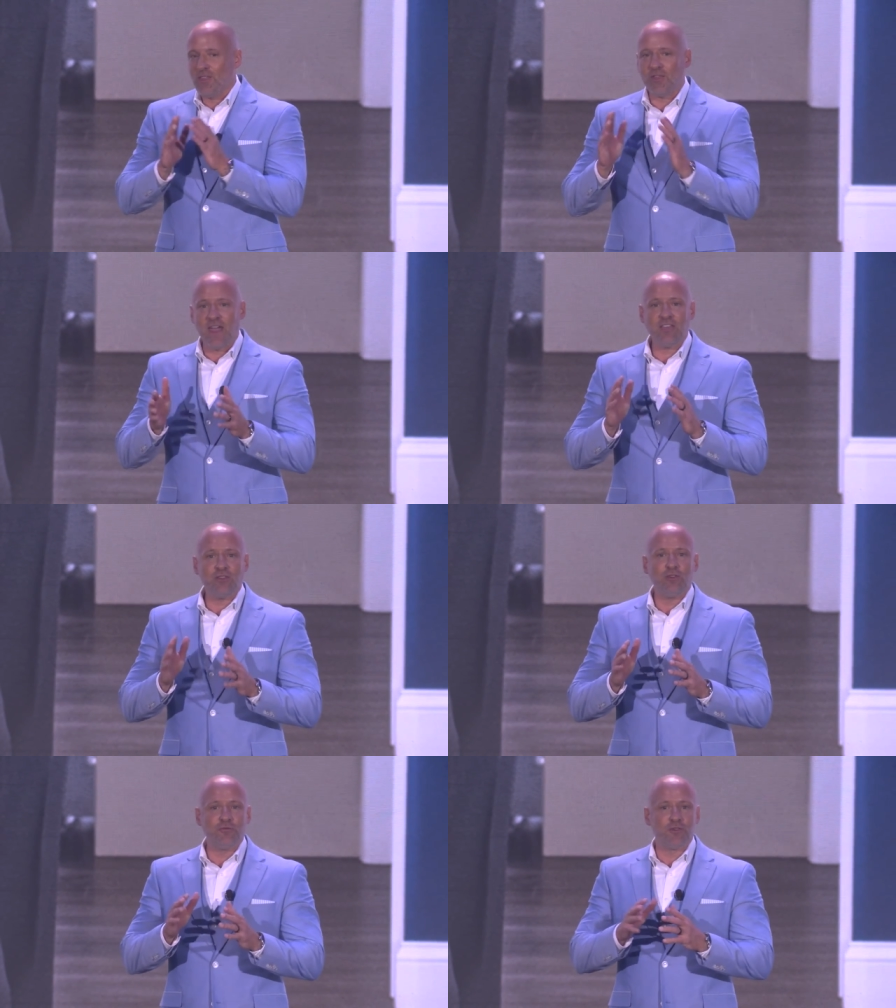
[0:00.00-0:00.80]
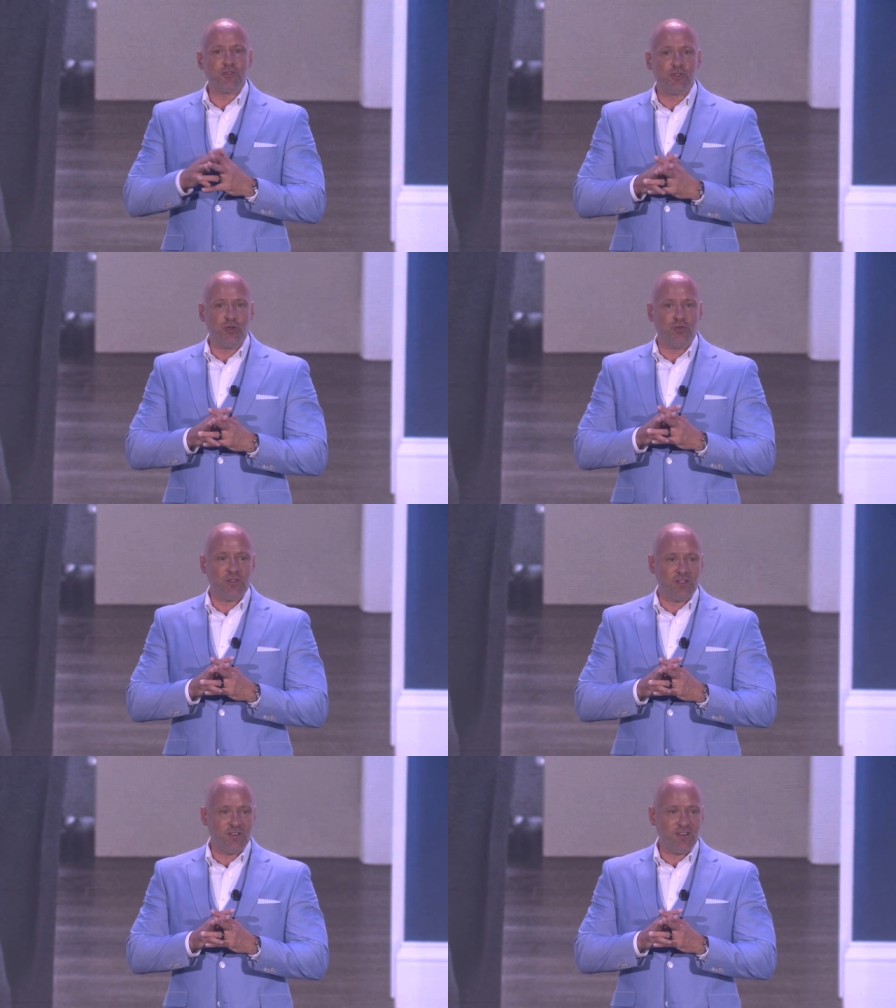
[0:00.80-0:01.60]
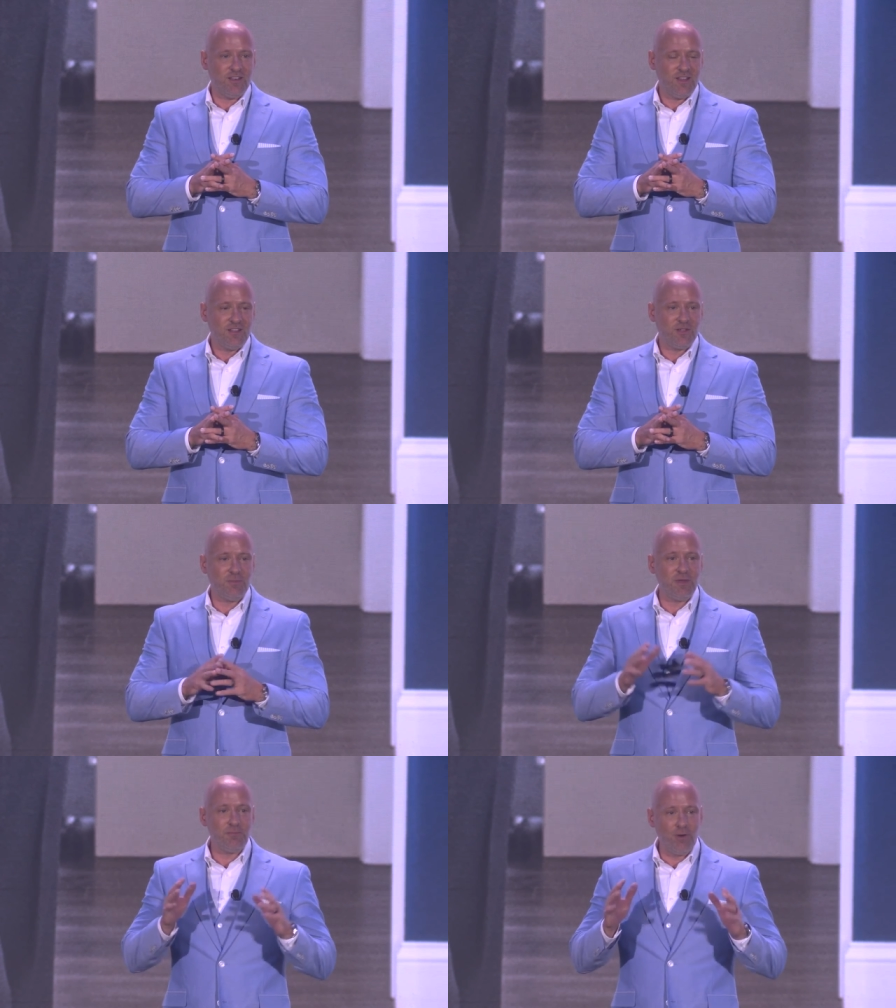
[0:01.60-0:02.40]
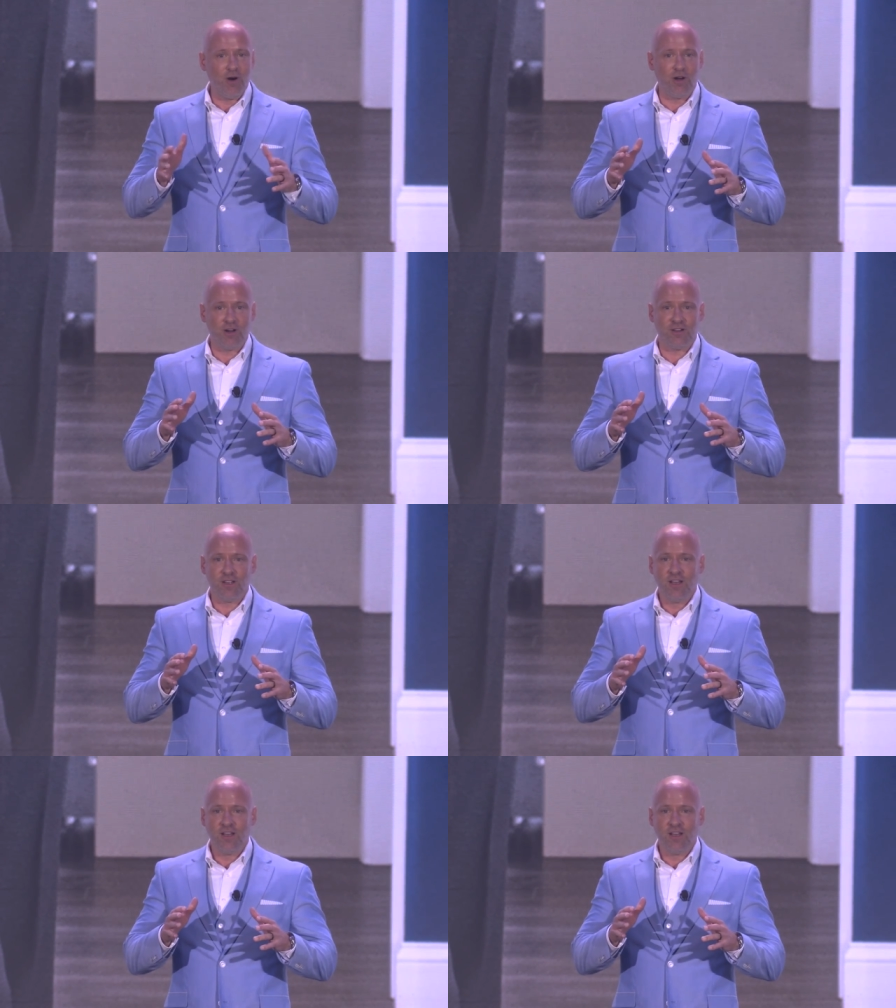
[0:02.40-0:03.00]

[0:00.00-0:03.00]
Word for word: Thank you for choosing to be a part